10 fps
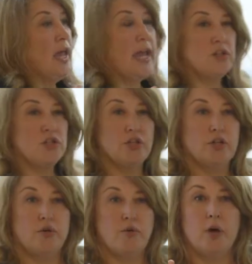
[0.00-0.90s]

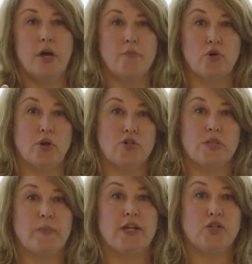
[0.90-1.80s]
into
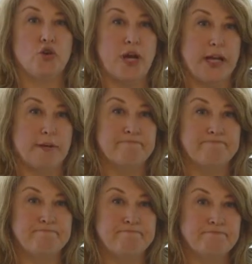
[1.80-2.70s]
unconscious bias training,
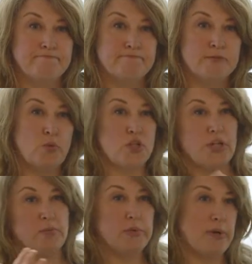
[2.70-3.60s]
which
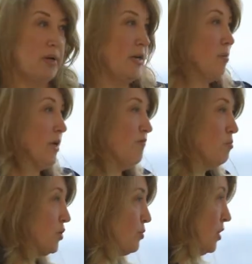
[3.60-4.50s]
seems to be a little bit of a
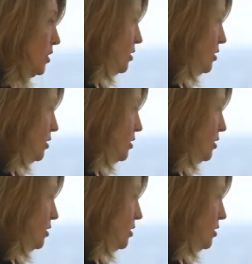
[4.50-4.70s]
buzzword